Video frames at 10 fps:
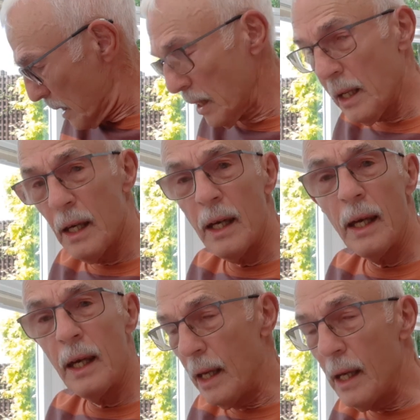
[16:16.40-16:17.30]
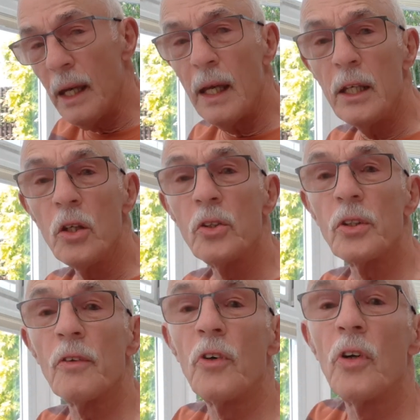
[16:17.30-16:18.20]
songs, he uses
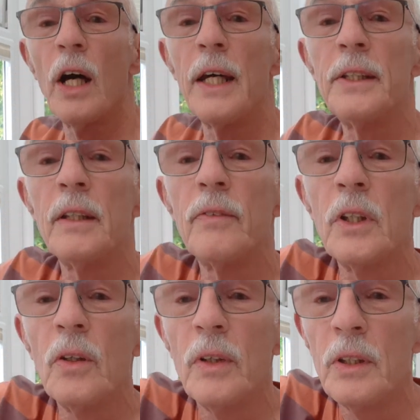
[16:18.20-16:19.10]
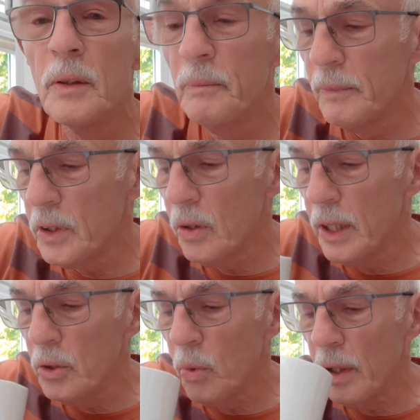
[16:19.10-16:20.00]
a variety of tunings. So
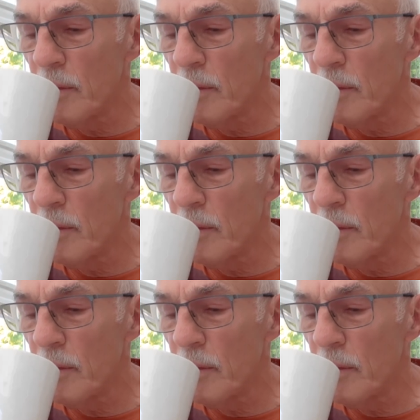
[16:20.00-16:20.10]
here's one